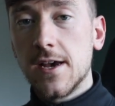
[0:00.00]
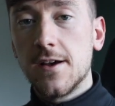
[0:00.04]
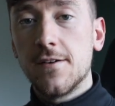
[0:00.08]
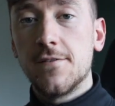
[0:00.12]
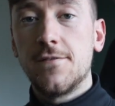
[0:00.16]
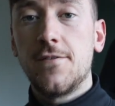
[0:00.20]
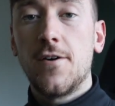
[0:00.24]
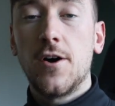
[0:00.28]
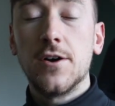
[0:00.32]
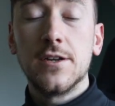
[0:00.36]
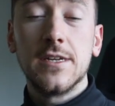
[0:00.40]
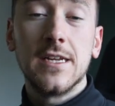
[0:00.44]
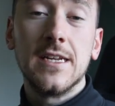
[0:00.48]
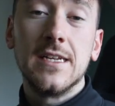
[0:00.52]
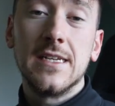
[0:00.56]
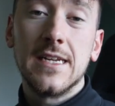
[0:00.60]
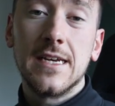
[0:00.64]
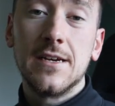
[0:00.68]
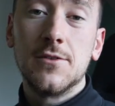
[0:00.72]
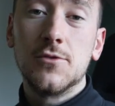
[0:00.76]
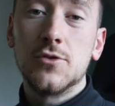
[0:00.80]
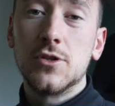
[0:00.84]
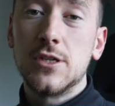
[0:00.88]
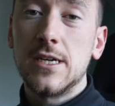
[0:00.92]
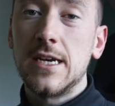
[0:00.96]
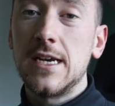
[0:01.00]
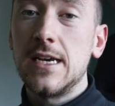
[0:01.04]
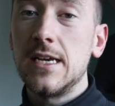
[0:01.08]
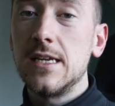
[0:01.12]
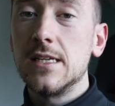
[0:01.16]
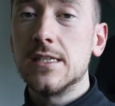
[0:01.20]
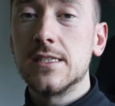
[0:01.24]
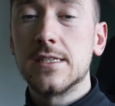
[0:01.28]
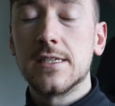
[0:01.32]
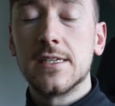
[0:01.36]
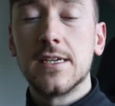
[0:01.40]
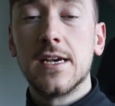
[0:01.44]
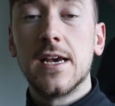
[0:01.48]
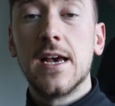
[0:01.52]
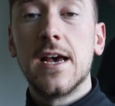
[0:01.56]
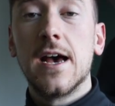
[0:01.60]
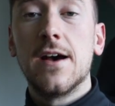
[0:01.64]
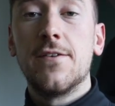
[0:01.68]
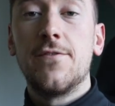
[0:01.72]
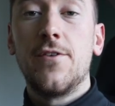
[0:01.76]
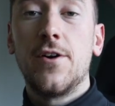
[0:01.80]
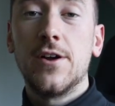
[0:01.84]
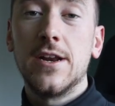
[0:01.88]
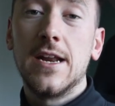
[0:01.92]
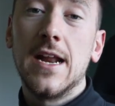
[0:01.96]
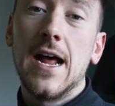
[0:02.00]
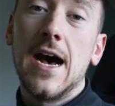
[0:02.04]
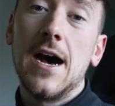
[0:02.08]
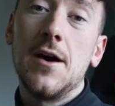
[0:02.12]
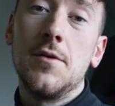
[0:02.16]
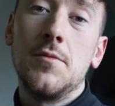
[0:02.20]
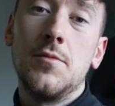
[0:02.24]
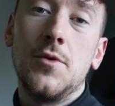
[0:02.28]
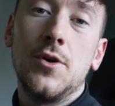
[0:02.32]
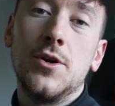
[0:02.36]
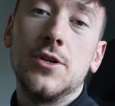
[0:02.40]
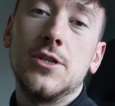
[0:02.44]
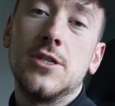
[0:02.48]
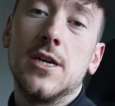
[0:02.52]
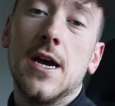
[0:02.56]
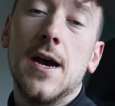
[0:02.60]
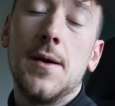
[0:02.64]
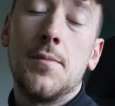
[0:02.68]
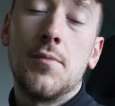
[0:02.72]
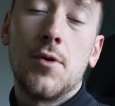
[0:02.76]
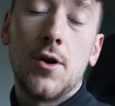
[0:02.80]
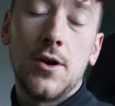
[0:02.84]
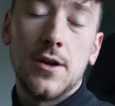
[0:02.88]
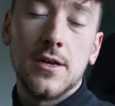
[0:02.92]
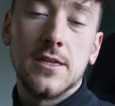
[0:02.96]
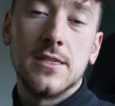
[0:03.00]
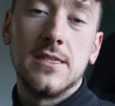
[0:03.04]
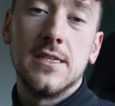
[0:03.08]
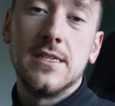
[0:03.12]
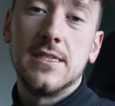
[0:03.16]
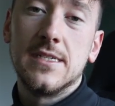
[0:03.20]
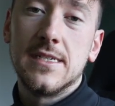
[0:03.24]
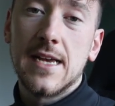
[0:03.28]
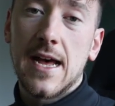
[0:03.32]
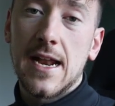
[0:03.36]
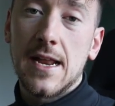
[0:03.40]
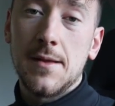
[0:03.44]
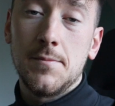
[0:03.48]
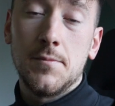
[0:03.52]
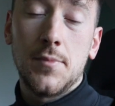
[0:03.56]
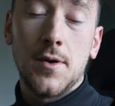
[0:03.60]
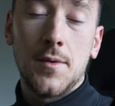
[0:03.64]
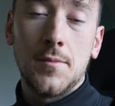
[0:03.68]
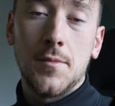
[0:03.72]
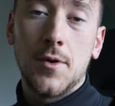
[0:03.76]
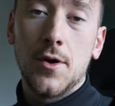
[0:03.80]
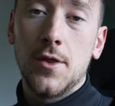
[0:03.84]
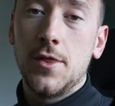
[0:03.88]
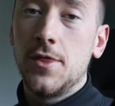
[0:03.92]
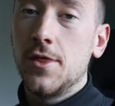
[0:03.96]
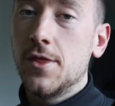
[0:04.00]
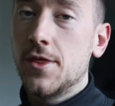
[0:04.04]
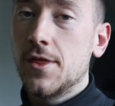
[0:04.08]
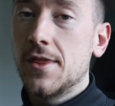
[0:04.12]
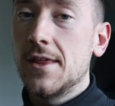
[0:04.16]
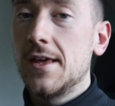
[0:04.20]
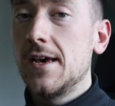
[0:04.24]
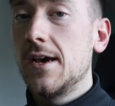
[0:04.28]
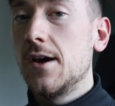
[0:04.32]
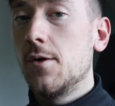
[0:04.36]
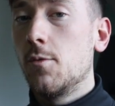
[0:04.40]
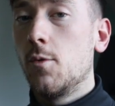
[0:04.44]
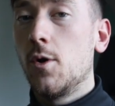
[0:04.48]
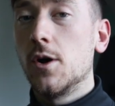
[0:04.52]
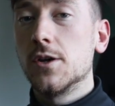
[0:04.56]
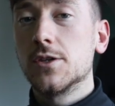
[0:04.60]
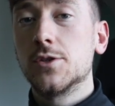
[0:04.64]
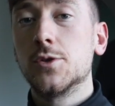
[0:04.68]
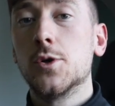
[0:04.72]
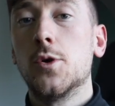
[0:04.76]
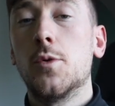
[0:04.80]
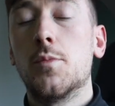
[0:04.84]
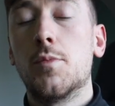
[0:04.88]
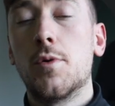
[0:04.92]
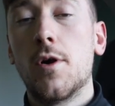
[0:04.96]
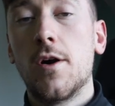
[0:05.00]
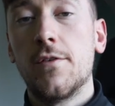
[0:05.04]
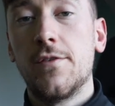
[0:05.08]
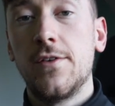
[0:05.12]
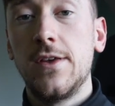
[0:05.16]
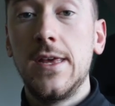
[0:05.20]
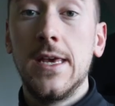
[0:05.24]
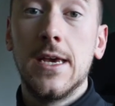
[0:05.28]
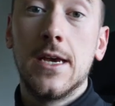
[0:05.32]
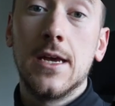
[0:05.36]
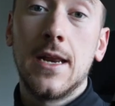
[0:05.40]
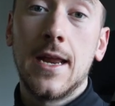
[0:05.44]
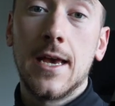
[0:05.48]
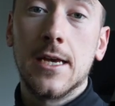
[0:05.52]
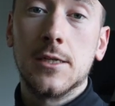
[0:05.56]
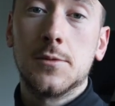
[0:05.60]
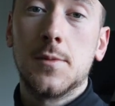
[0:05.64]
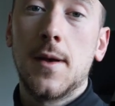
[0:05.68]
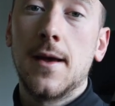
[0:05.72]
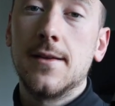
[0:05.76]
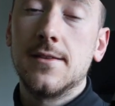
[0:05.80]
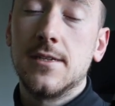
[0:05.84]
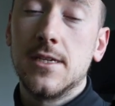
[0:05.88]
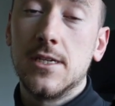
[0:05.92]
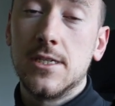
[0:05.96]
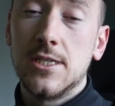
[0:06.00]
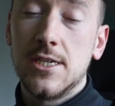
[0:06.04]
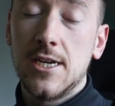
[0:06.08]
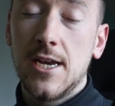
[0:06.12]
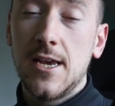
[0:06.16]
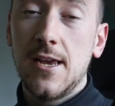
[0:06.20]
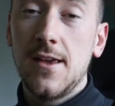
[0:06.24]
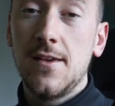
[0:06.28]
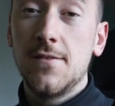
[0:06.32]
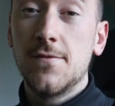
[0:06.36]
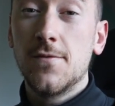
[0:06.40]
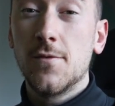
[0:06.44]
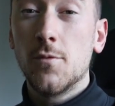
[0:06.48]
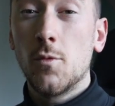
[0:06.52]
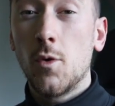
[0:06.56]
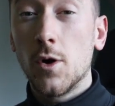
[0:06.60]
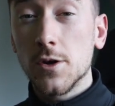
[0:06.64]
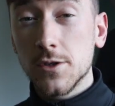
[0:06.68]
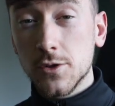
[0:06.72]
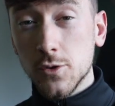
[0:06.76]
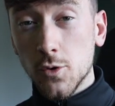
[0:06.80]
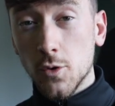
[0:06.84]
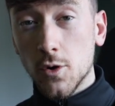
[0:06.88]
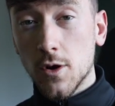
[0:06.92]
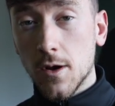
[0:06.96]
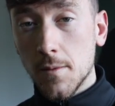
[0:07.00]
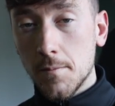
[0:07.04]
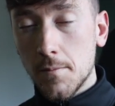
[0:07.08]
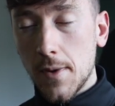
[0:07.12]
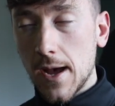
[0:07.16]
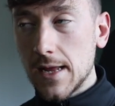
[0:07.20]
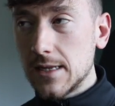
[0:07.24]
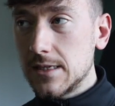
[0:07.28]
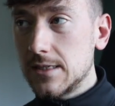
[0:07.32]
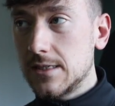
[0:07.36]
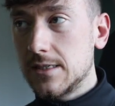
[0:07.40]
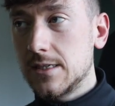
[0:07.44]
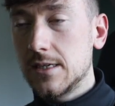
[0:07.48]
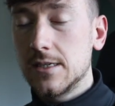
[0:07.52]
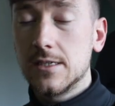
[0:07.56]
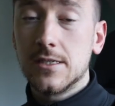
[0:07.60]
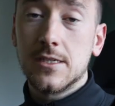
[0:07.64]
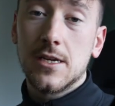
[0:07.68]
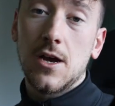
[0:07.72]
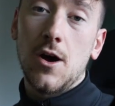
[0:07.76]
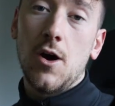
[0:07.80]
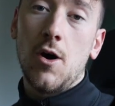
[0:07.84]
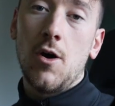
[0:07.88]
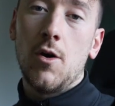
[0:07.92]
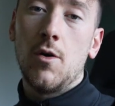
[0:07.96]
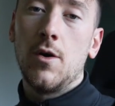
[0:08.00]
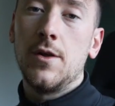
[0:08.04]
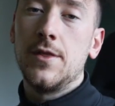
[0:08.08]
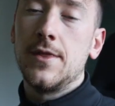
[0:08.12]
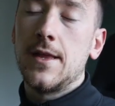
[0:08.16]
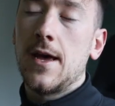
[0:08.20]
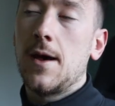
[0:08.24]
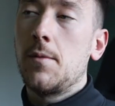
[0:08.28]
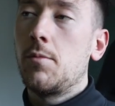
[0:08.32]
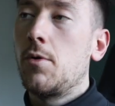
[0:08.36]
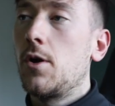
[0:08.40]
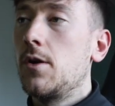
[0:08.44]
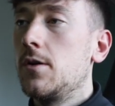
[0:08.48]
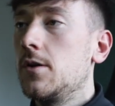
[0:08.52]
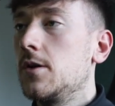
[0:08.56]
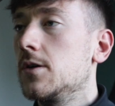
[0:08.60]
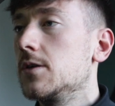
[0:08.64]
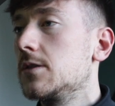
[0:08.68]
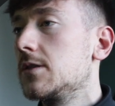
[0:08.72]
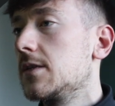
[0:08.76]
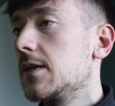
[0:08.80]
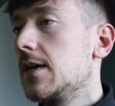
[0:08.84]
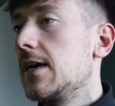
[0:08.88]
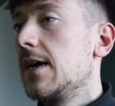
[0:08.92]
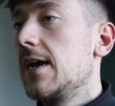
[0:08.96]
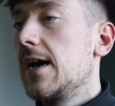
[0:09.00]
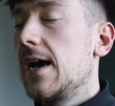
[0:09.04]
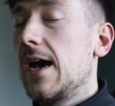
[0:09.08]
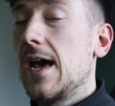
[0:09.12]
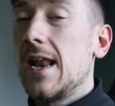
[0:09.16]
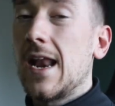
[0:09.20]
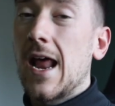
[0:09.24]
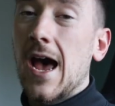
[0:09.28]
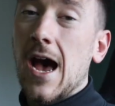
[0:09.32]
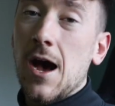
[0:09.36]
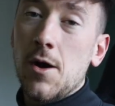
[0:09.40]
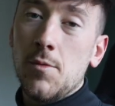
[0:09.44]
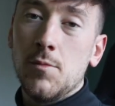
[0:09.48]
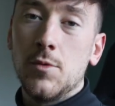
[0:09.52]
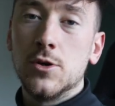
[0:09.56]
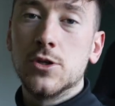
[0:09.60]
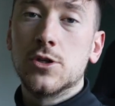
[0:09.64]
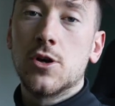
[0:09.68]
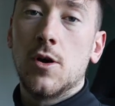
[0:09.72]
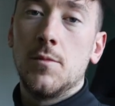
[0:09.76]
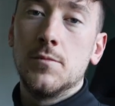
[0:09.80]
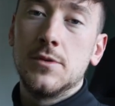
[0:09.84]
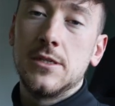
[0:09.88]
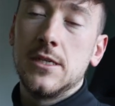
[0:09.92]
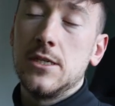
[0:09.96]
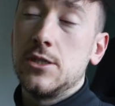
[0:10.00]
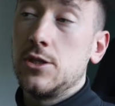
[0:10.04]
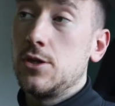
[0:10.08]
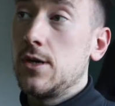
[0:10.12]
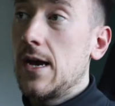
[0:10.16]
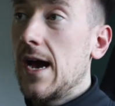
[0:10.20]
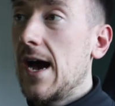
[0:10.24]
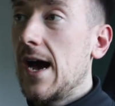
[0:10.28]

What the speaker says: finding deal sheets, finding how much a product is selling per month, what sort of profit you can expect to achieve, what sort of competitors are on that product, and how much competition you